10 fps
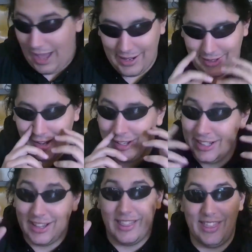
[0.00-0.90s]
And
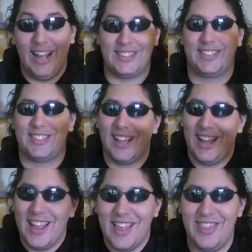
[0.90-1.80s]
this
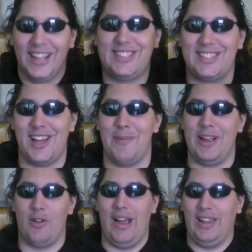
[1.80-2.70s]
is gonna
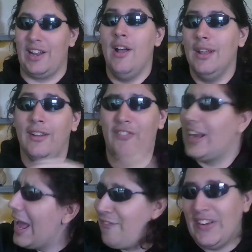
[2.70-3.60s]
be great. Like,
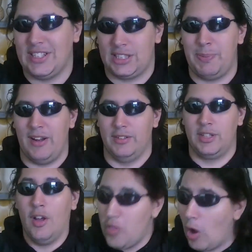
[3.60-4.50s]
forget fidget
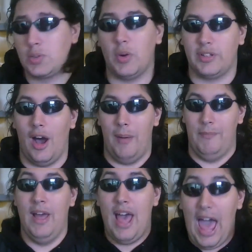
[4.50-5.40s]
spinners. Those were
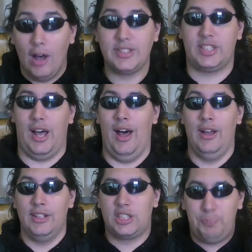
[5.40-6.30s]
dumb. Elsa,
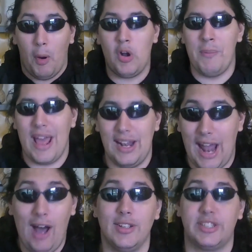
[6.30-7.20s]
Spoderman
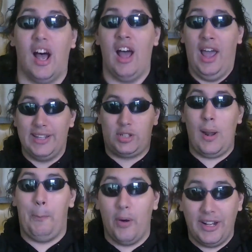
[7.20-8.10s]
and Elsa is
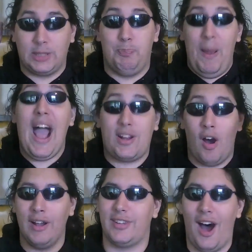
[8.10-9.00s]
gonna put us back
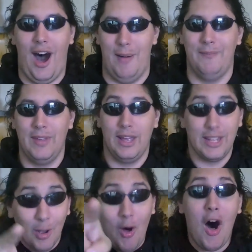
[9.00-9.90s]
on top.
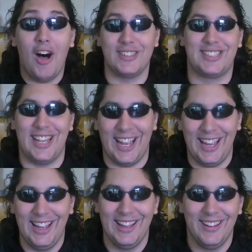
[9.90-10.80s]
You'll all see.